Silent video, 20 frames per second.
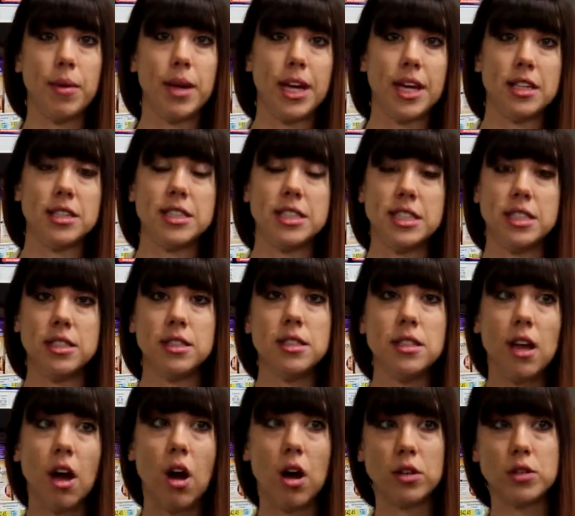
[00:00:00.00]
It
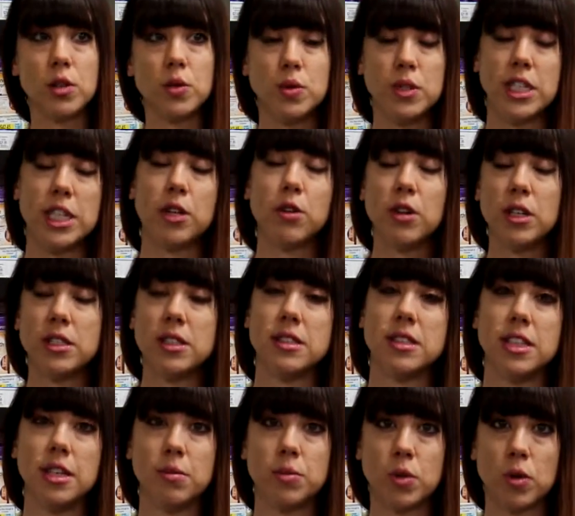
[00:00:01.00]
also
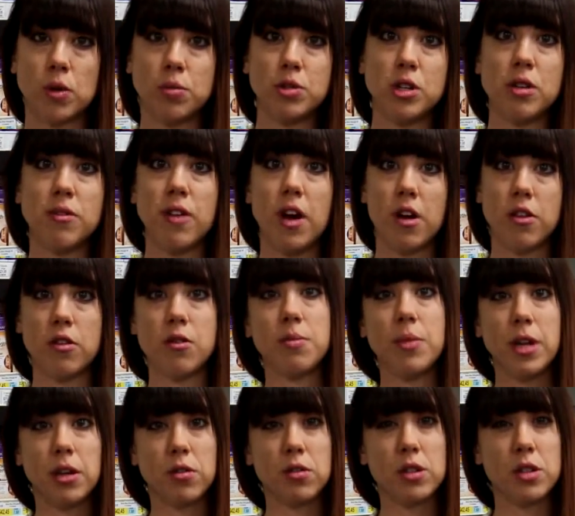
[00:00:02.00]
decreases the absorption of other
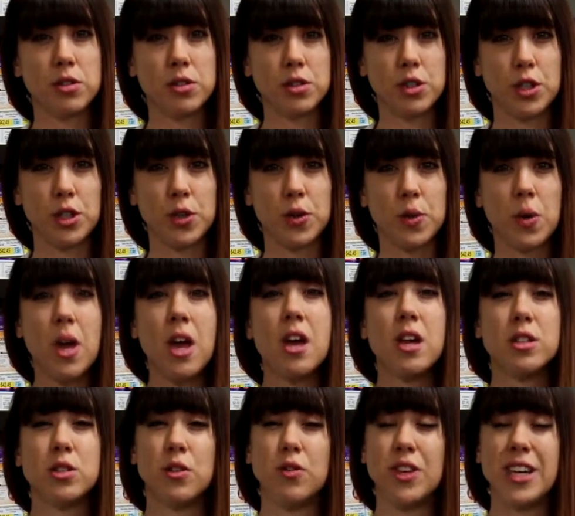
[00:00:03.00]
minerals too,
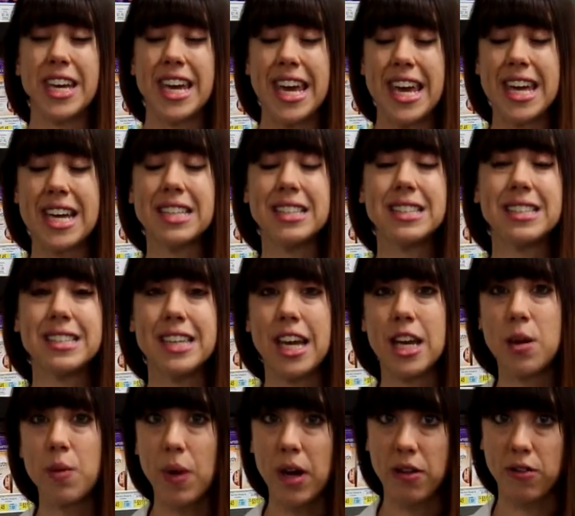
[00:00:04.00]
so if you can,
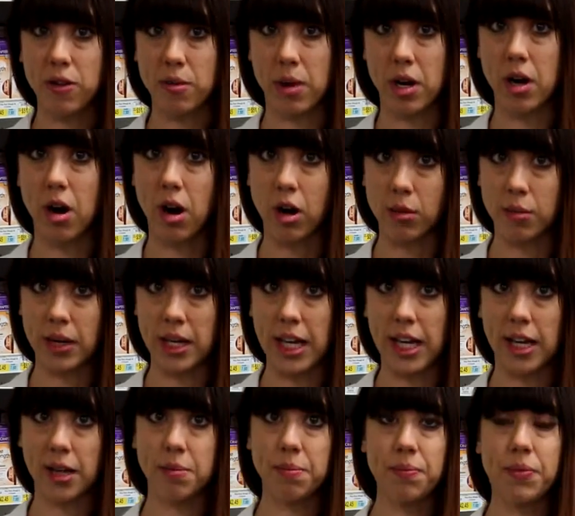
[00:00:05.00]
stay away from a
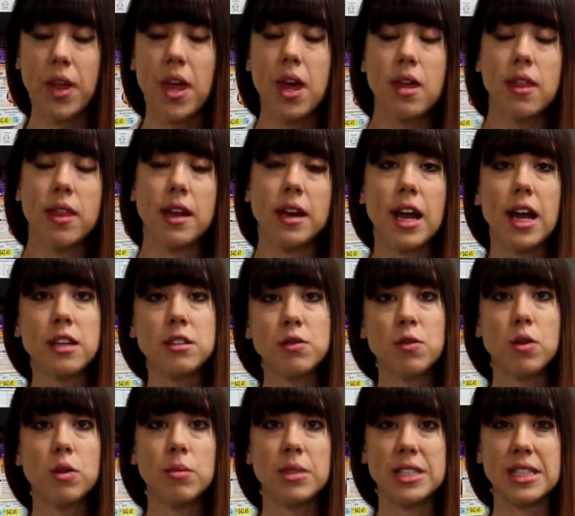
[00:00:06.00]
carbonate. The next
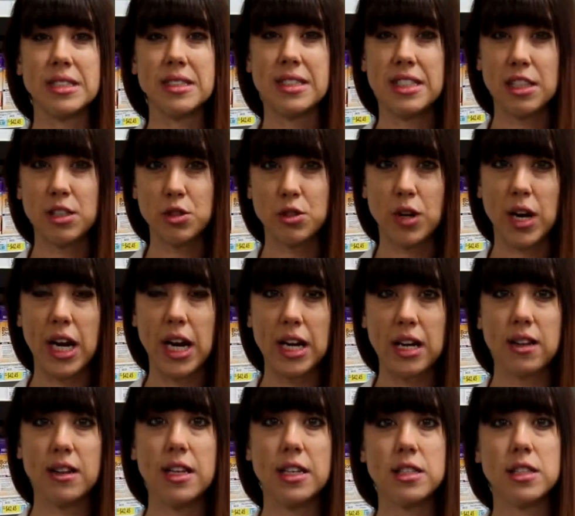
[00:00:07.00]
form is a
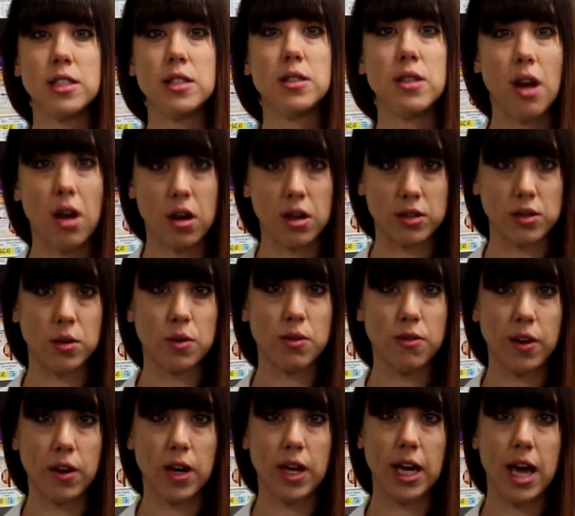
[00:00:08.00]
citrate. This is also a
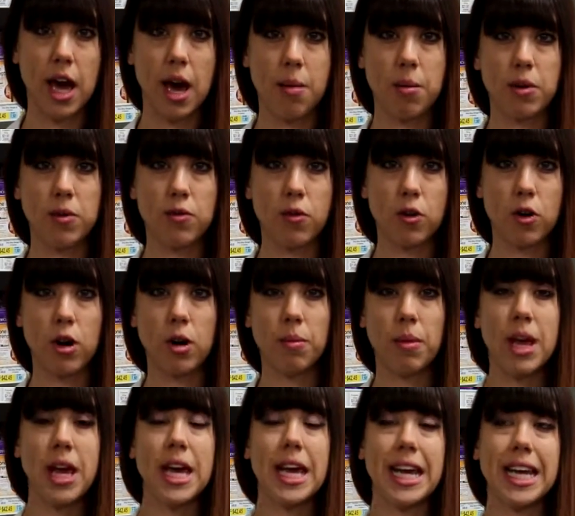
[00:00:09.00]
very common
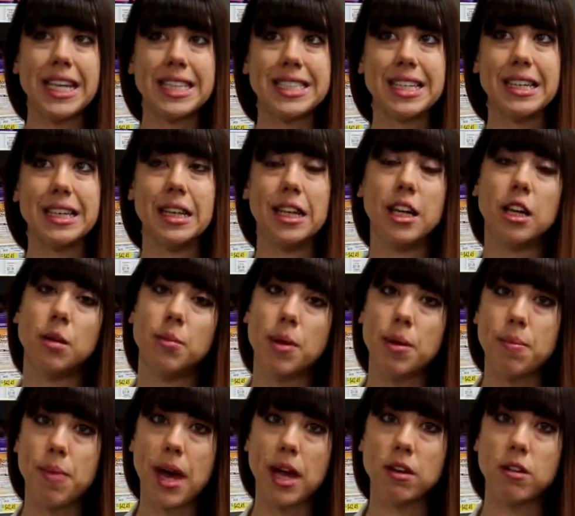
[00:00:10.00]
form. It's a little
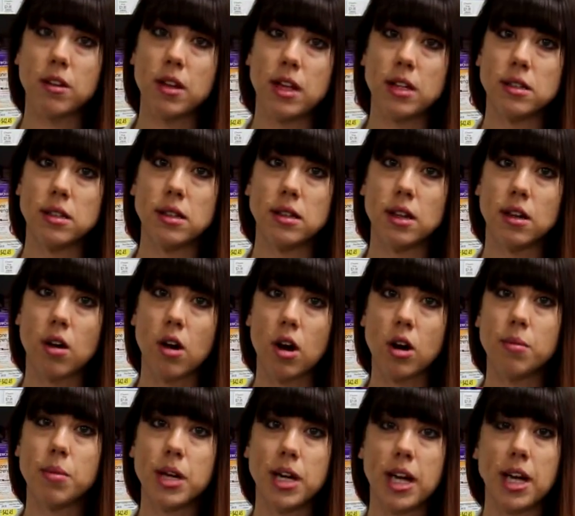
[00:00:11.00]
bit better than the
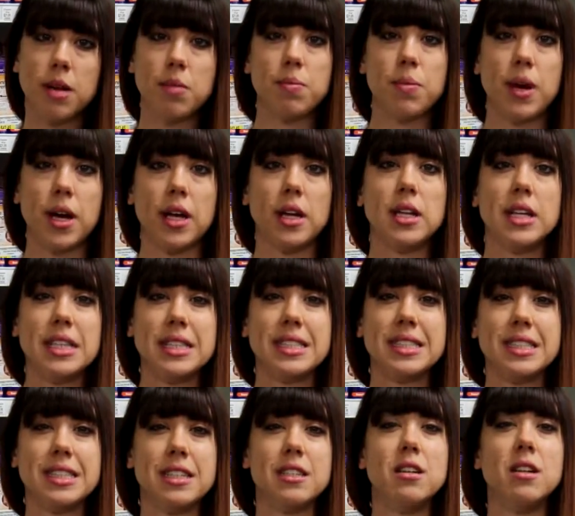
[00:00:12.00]
carbonate, but
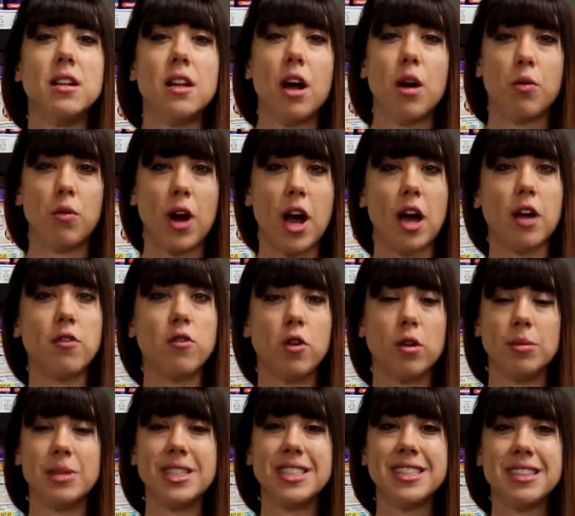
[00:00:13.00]
it's still a rock
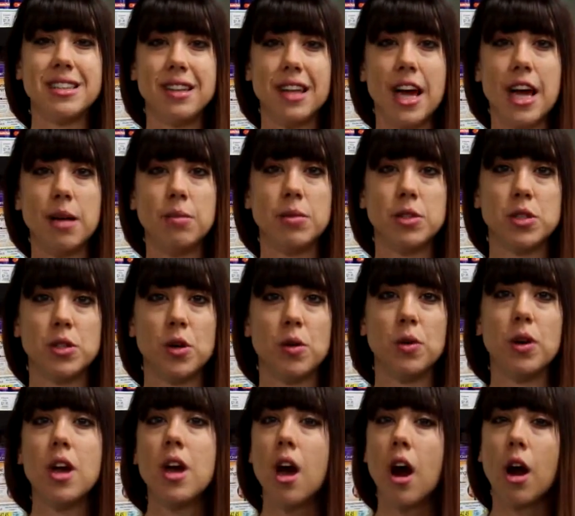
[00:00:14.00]
form. It's still
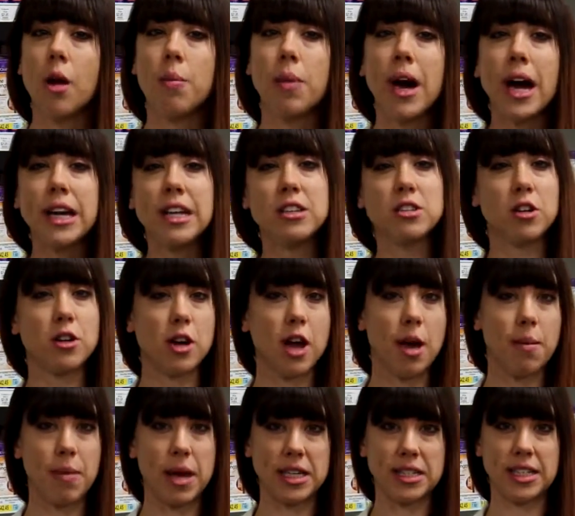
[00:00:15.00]
limestone. Our bodies are
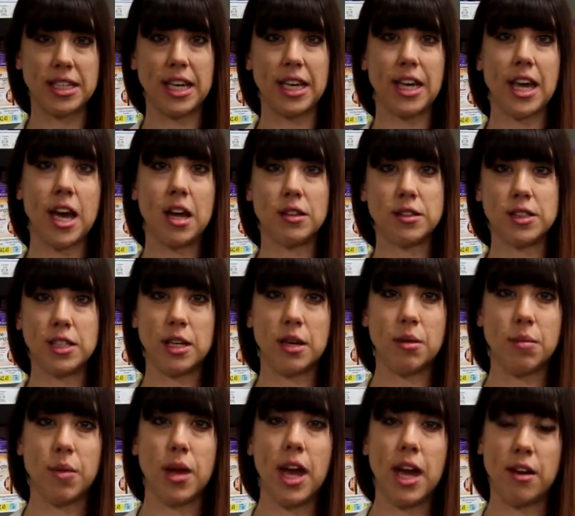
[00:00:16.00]
not meant to get
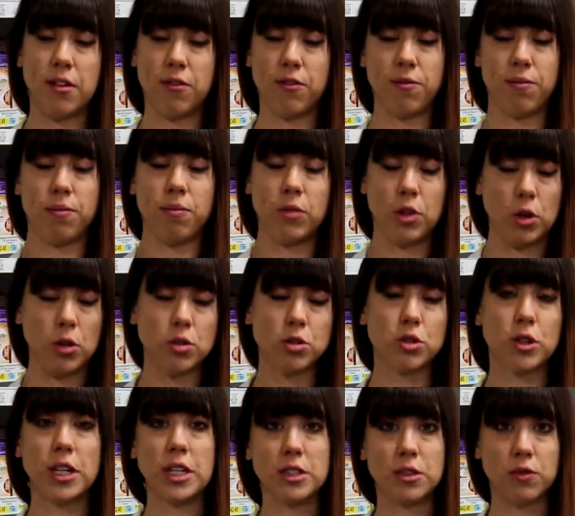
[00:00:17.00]
calcium and
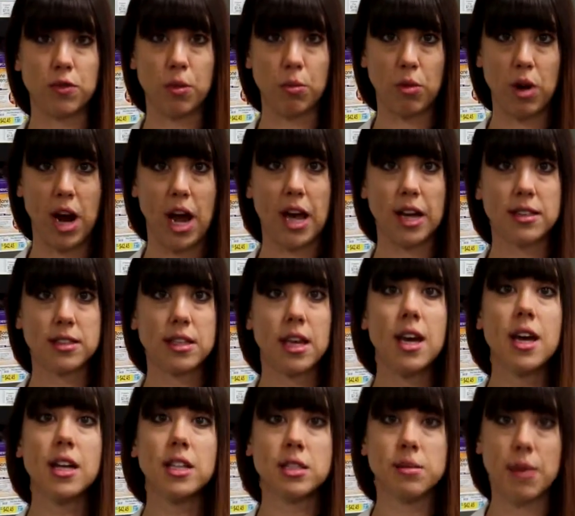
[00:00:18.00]
nutrients from rocks.
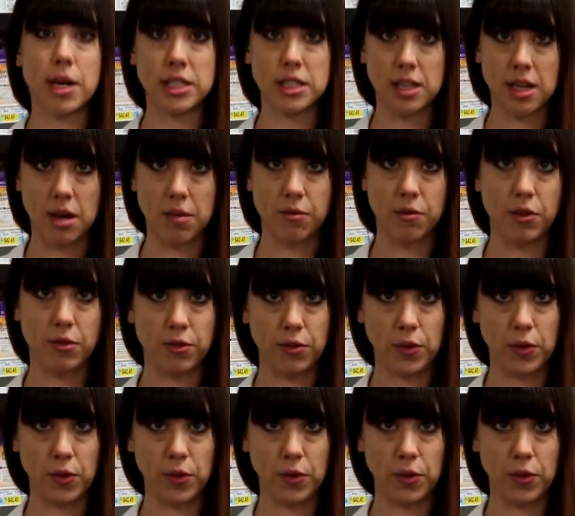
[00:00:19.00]
It's meant to come from